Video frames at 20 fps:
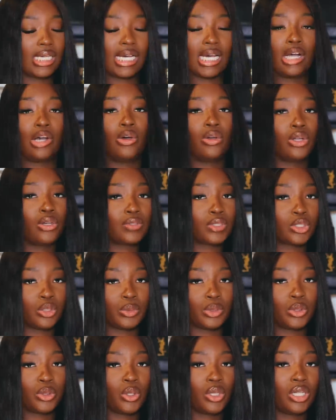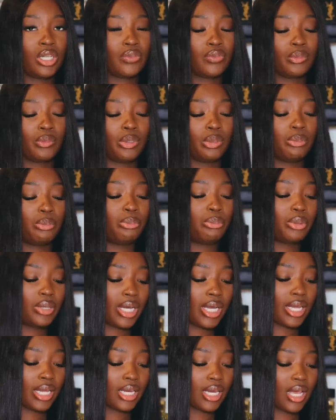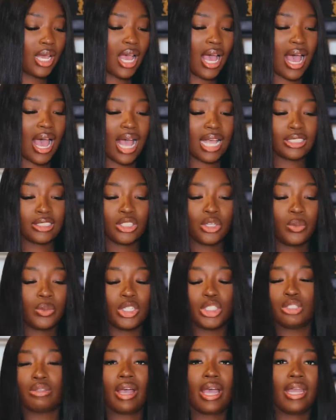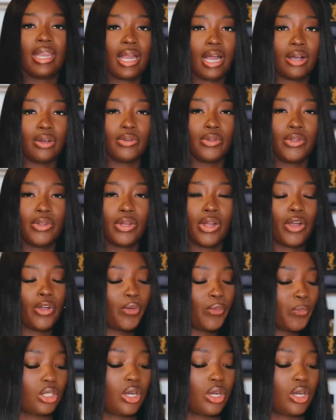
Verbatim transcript: I don't know if it's going to be tall enough for me, but I still want to try it out, you know?